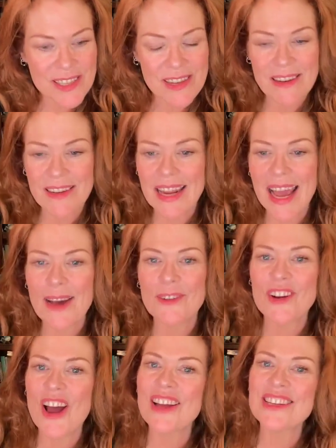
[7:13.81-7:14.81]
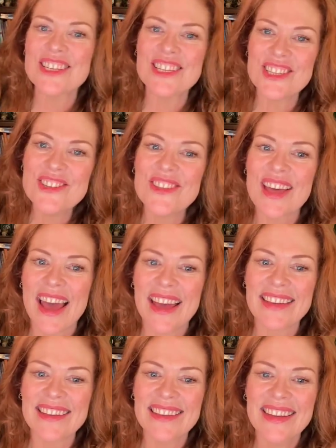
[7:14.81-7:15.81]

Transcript: on how not to do that.